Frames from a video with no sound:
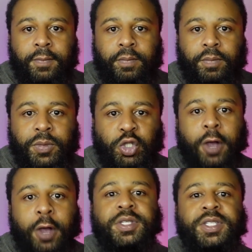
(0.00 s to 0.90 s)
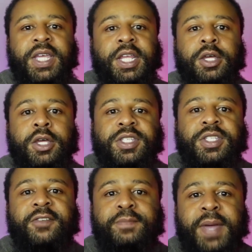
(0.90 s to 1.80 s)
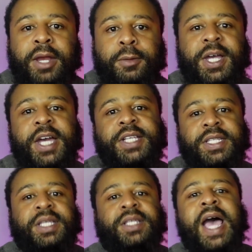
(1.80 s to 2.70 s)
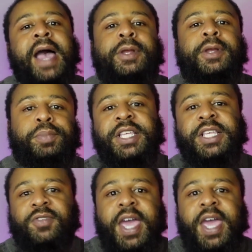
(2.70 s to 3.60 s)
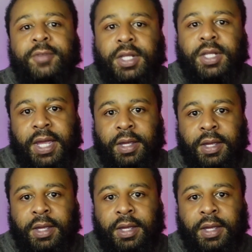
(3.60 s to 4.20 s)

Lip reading: start presenting yourself better, because it's a time and a place for everything.